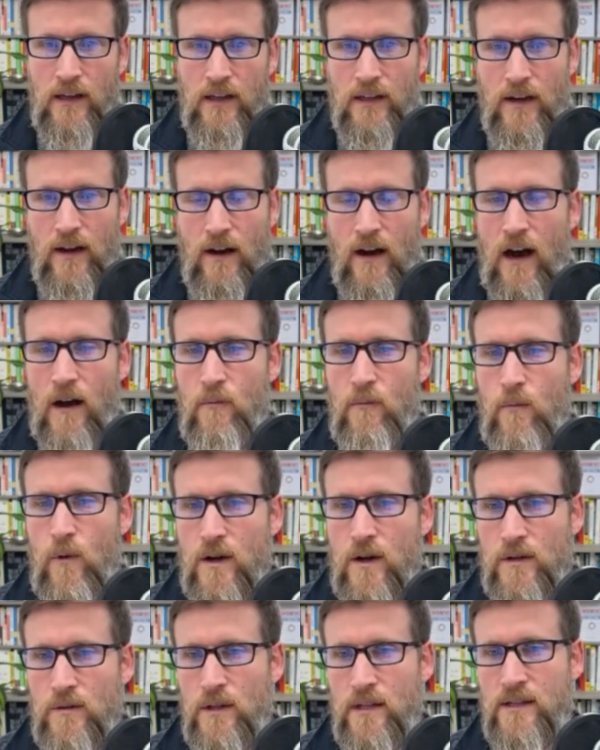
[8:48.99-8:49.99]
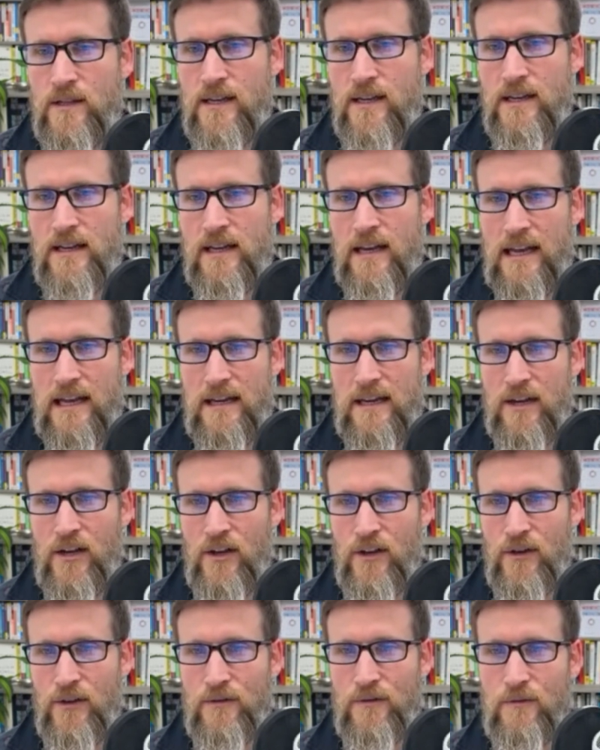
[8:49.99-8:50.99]
I worked with a senior leader
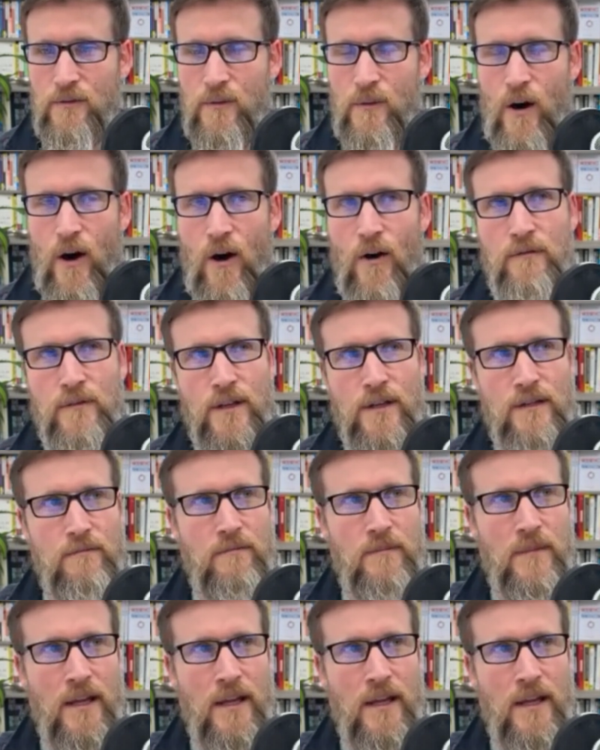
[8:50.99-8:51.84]
who often,